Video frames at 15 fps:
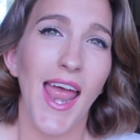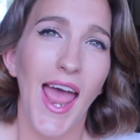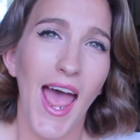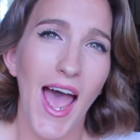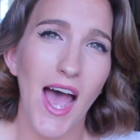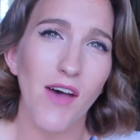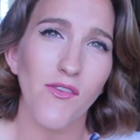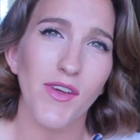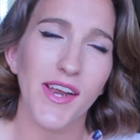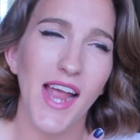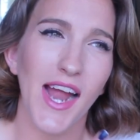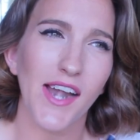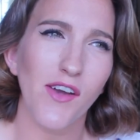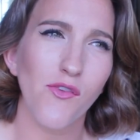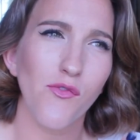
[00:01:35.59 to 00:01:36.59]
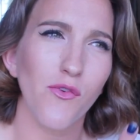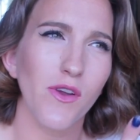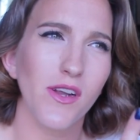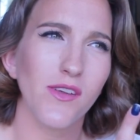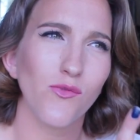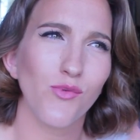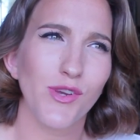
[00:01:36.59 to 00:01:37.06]
have kind
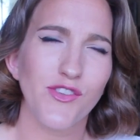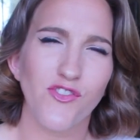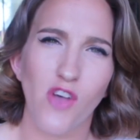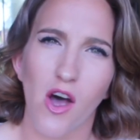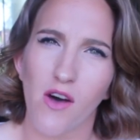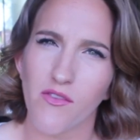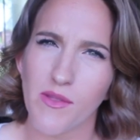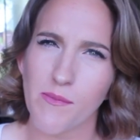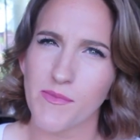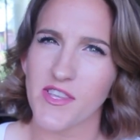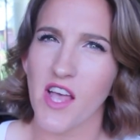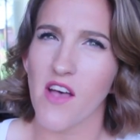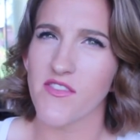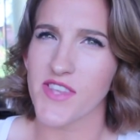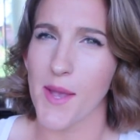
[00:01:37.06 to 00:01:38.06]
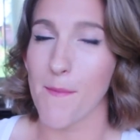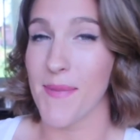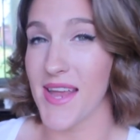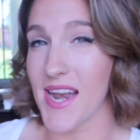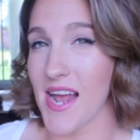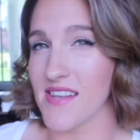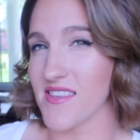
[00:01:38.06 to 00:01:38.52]
of resolved themselves a
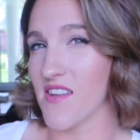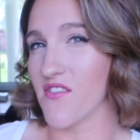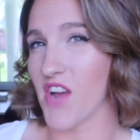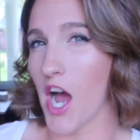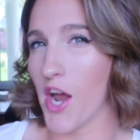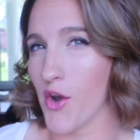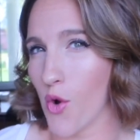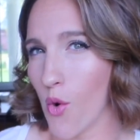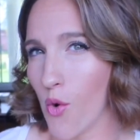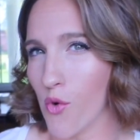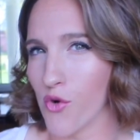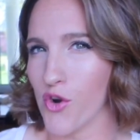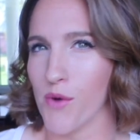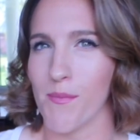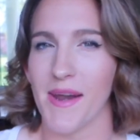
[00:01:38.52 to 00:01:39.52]
bit as I've gotten older,